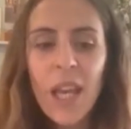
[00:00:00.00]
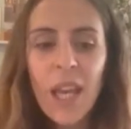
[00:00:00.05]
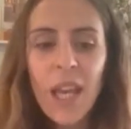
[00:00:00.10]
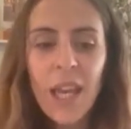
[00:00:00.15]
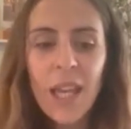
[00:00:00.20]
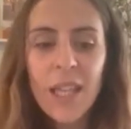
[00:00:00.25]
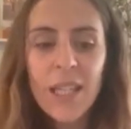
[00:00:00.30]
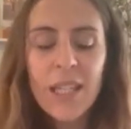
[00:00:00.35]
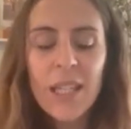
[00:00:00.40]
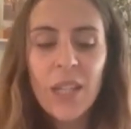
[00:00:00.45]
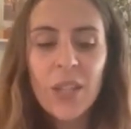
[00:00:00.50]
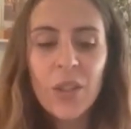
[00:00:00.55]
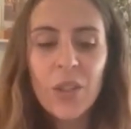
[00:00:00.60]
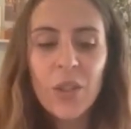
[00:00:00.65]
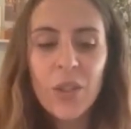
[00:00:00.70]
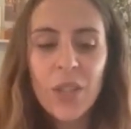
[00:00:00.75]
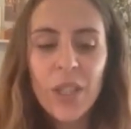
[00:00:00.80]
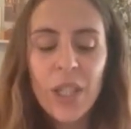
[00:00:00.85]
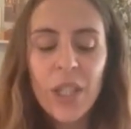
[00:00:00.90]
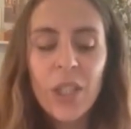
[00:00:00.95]
is that you
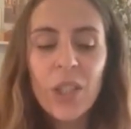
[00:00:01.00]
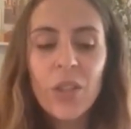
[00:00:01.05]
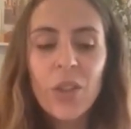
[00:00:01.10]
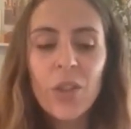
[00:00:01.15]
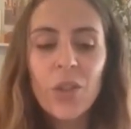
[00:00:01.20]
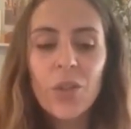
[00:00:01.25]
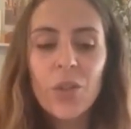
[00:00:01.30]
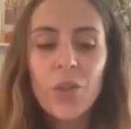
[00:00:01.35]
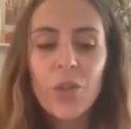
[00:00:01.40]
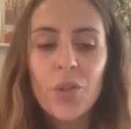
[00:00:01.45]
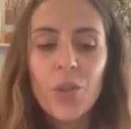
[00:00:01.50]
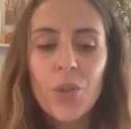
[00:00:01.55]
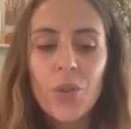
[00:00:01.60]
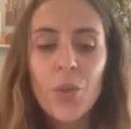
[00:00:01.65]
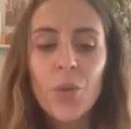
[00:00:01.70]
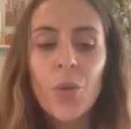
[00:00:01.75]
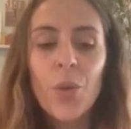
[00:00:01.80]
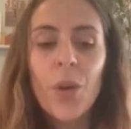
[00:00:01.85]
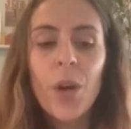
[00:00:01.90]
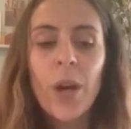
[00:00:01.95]
need
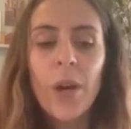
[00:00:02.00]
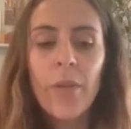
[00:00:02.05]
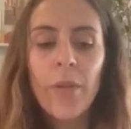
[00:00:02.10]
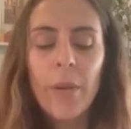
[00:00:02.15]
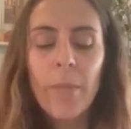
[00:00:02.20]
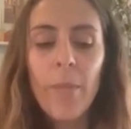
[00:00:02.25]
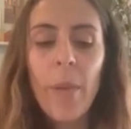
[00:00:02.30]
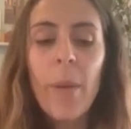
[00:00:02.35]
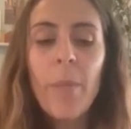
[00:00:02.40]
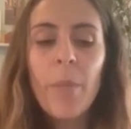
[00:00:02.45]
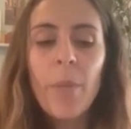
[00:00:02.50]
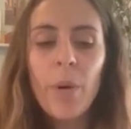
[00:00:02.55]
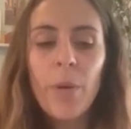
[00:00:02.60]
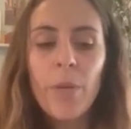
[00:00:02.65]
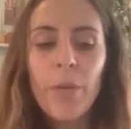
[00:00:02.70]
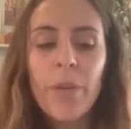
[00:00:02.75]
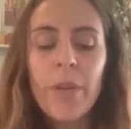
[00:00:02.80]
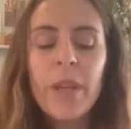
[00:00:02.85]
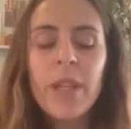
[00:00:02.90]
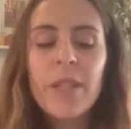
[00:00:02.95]
to remember
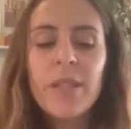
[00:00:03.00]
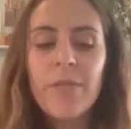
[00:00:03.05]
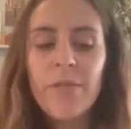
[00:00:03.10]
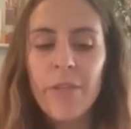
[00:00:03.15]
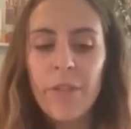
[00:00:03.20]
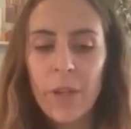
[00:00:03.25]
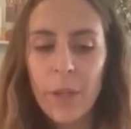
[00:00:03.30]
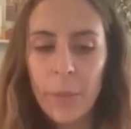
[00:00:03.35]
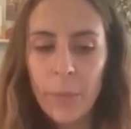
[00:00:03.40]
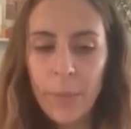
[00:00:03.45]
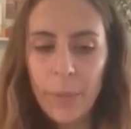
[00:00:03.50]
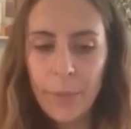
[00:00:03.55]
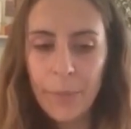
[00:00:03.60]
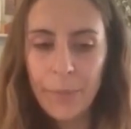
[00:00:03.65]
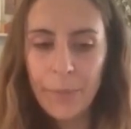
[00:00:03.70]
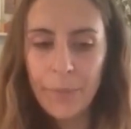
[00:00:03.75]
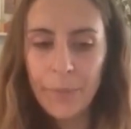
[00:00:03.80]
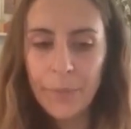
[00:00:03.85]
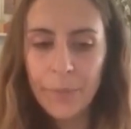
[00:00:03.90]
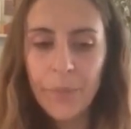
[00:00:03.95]
this verb
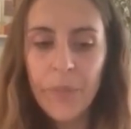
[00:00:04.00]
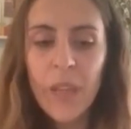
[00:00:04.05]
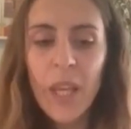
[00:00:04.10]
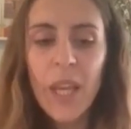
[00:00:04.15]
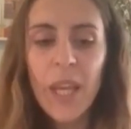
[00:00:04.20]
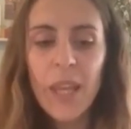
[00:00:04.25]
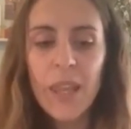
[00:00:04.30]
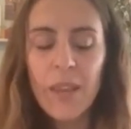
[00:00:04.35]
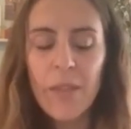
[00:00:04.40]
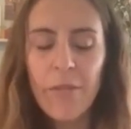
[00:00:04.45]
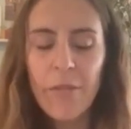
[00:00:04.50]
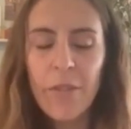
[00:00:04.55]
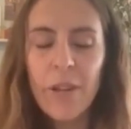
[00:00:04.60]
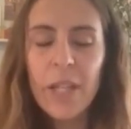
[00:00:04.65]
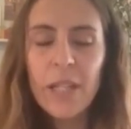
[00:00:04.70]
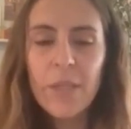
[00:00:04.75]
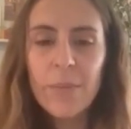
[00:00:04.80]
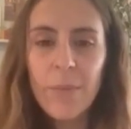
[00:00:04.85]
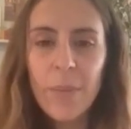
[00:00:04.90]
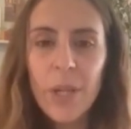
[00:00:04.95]
in the
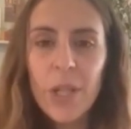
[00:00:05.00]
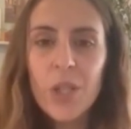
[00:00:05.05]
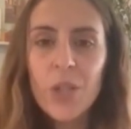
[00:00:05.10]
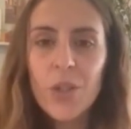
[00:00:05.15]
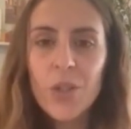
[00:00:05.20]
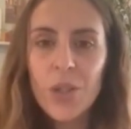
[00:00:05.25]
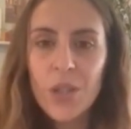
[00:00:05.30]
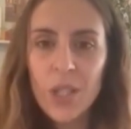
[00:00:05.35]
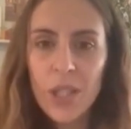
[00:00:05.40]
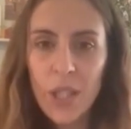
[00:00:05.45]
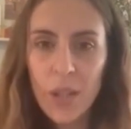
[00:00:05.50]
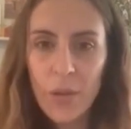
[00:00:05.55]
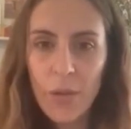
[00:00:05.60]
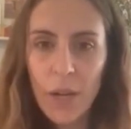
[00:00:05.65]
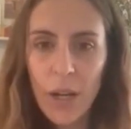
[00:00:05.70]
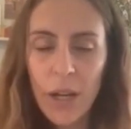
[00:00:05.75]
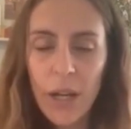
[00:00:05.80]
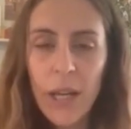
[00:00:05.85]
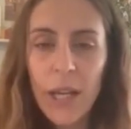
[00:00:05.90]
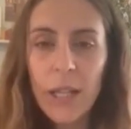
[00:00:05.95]
first person
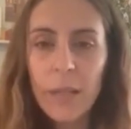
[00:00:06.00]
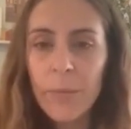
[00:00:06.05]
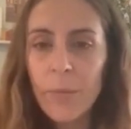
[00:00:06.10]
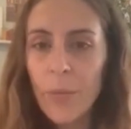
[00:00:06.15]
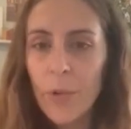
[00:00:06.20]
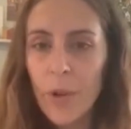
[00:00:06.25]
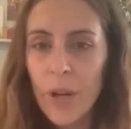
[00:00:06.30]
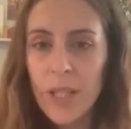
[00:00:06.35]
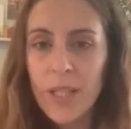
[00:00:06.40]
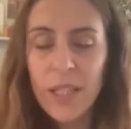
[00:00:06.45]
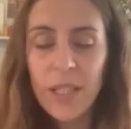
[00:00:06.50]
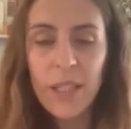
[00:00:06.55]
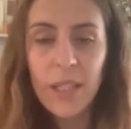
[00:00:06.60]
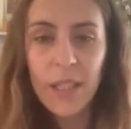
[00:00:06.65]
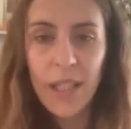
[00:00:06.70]
singular in present